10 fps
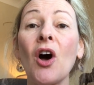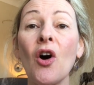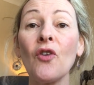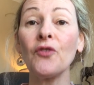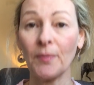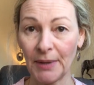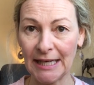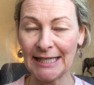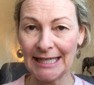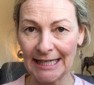of
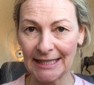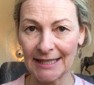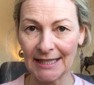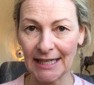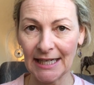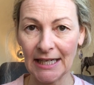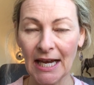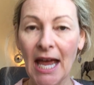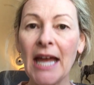PTSD.